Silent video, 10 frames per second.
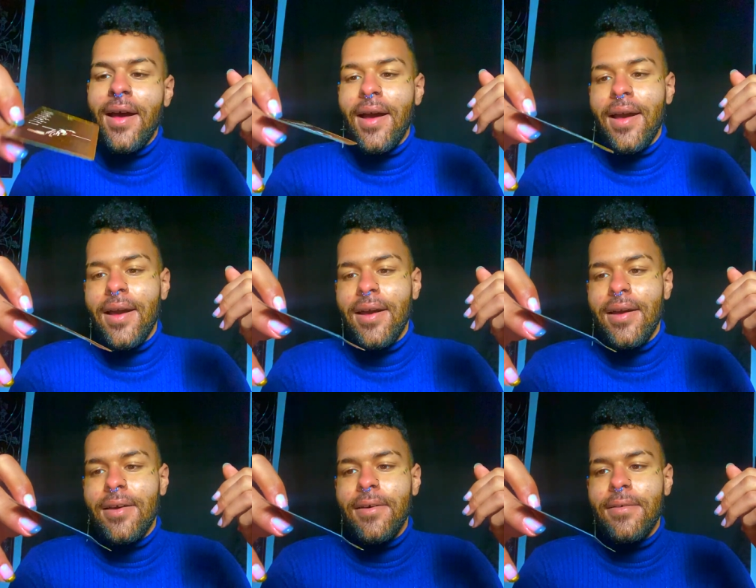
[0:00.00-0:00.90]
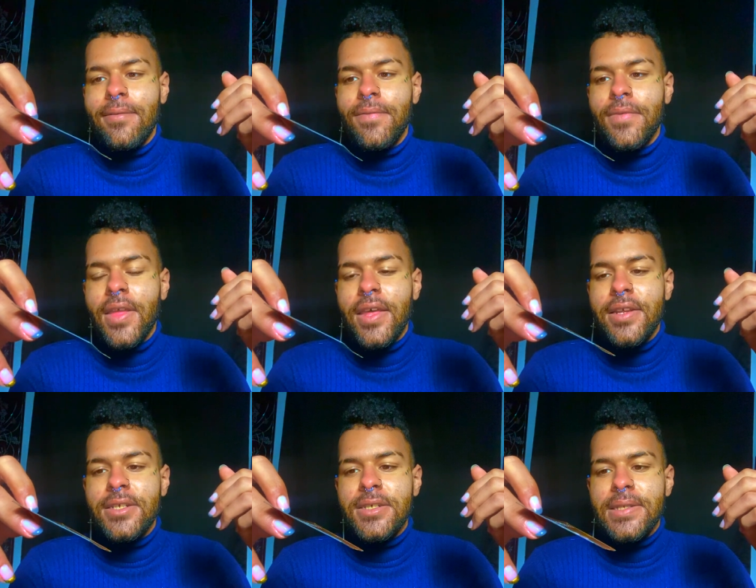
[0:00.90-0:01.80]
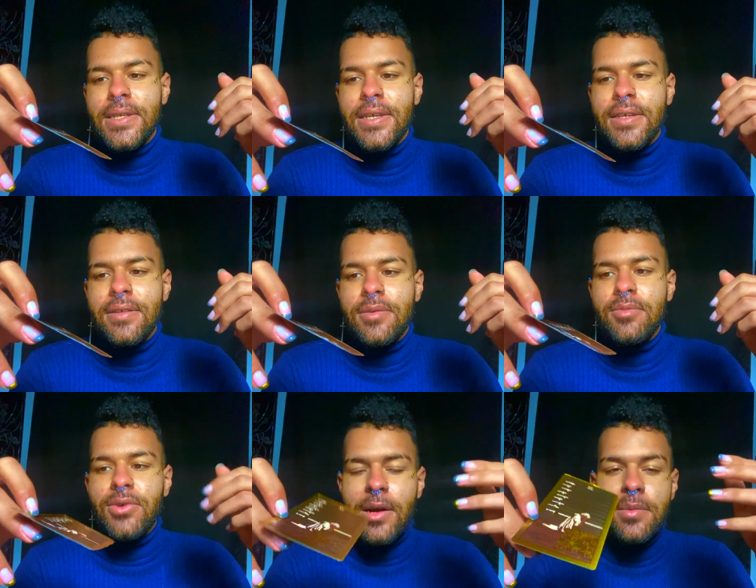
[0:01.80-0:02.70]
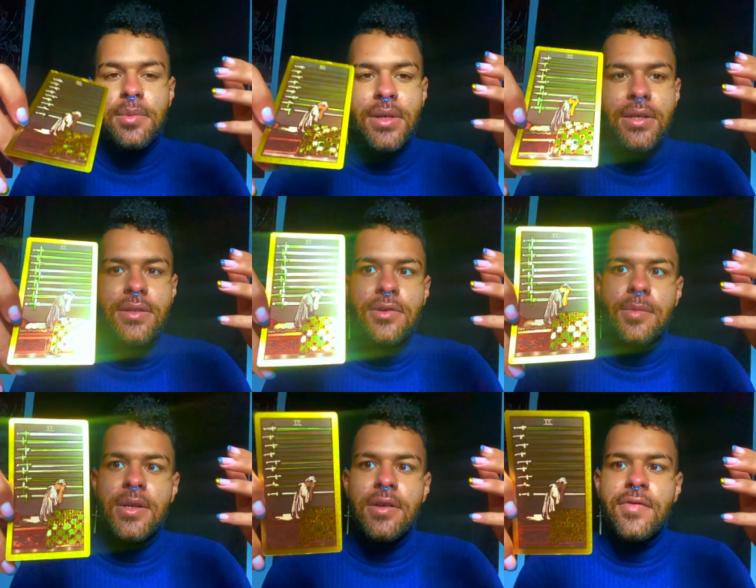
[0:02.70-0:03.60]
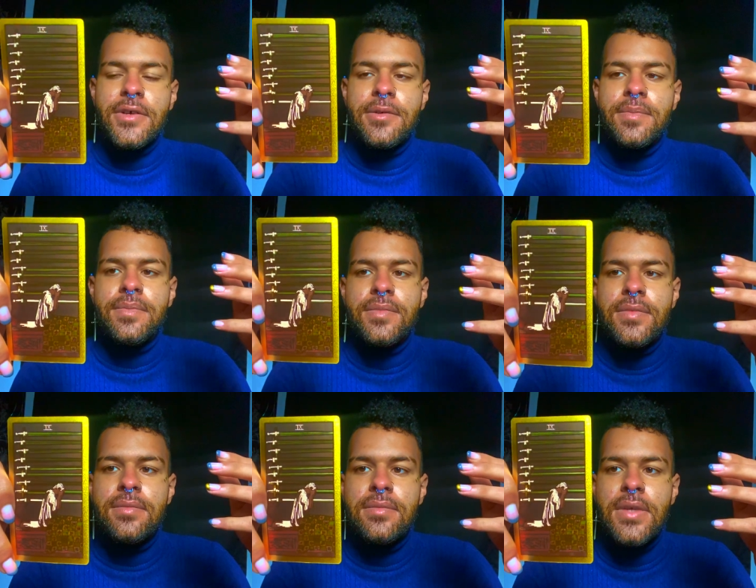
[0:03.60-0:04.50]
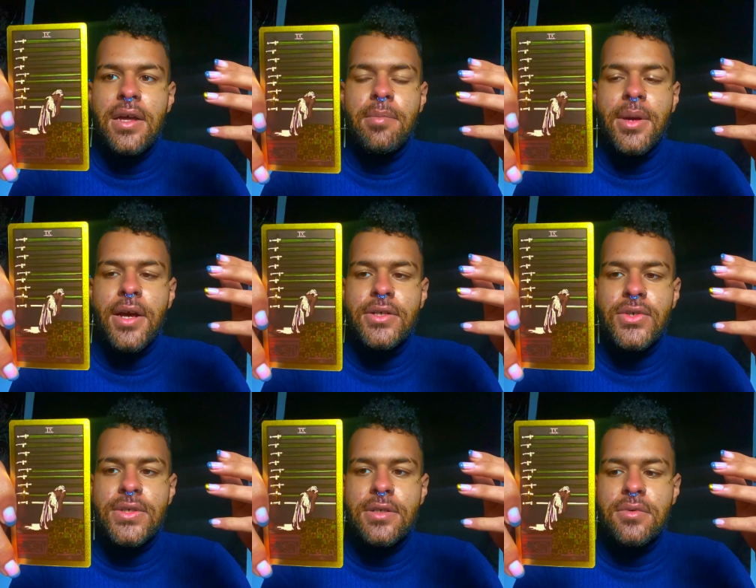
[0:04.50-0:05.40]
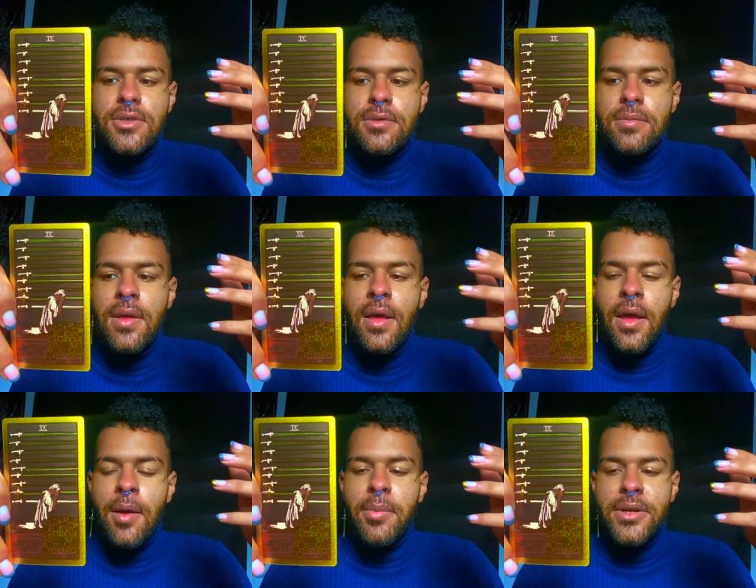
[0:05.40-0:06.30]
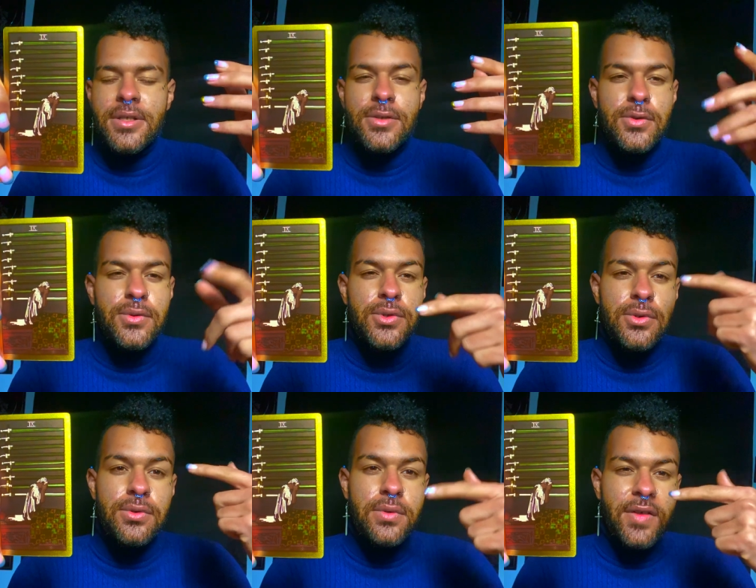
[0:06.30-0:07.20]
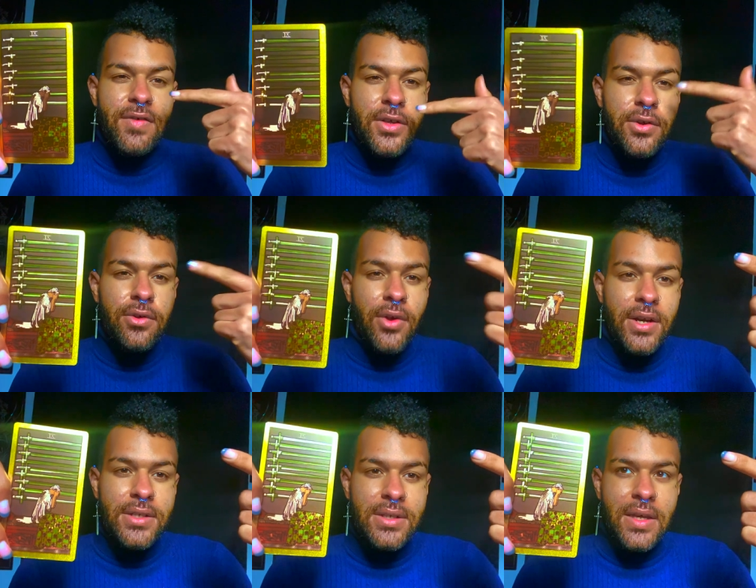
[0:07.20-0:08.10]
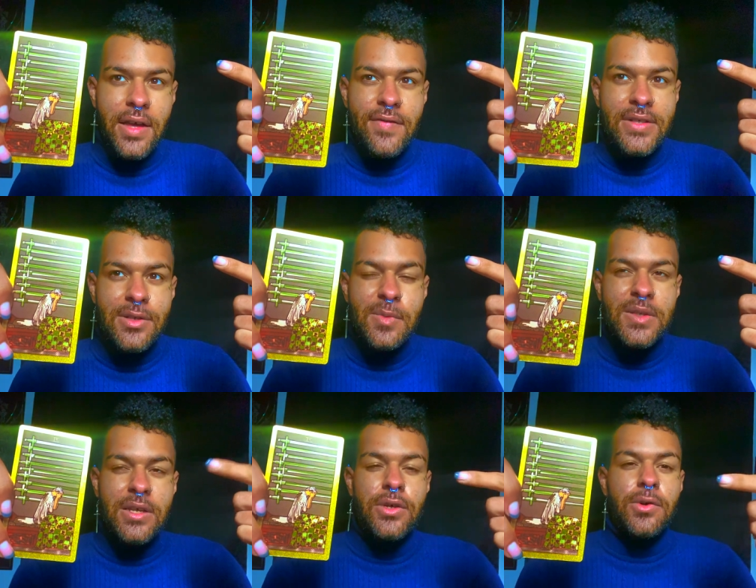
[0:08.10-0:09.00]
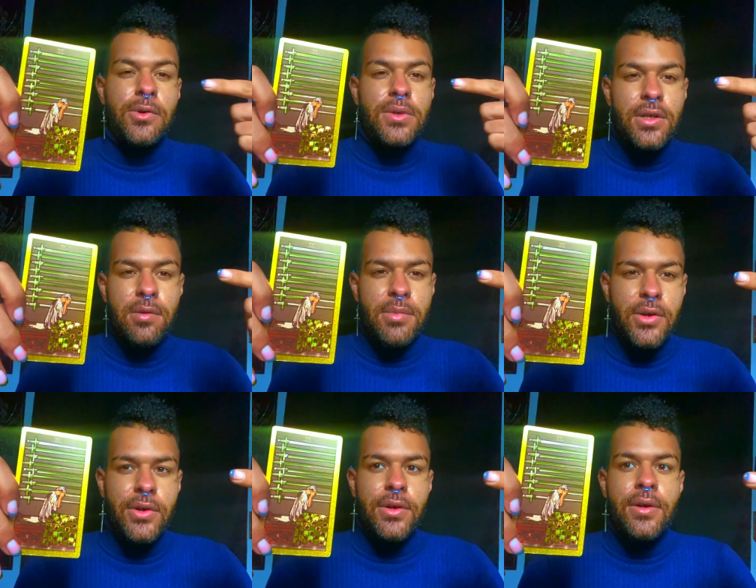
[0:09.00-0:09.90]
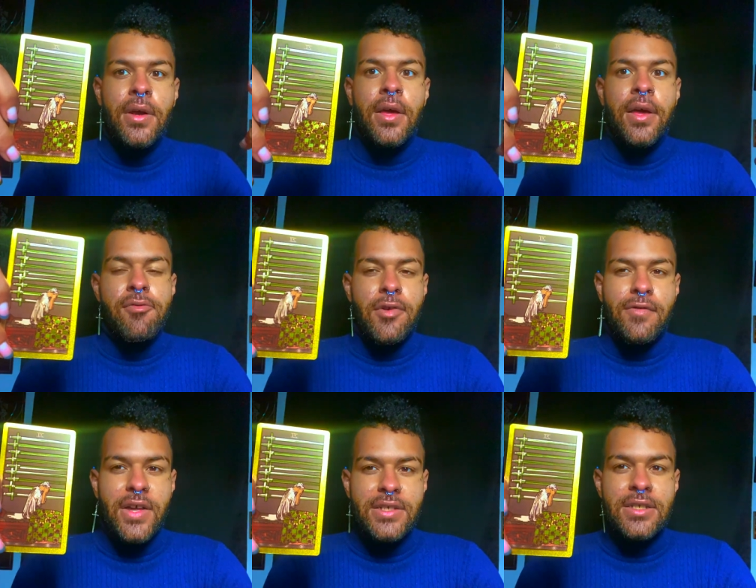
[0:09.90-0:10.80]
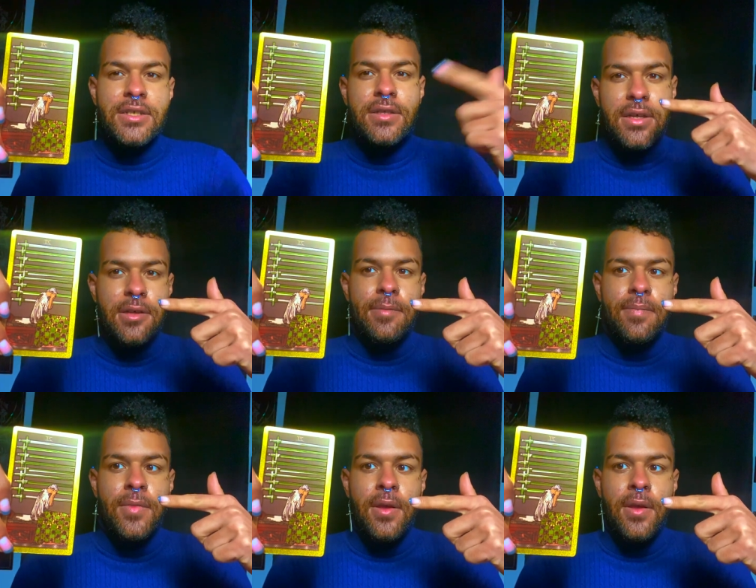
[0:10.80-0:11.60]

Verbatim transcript: Uh, and it's just like, probably a little bit of, um, not imposter syndrome, but it's through you living your greatest life. It's almost like you're holding a mirror and reflecting to them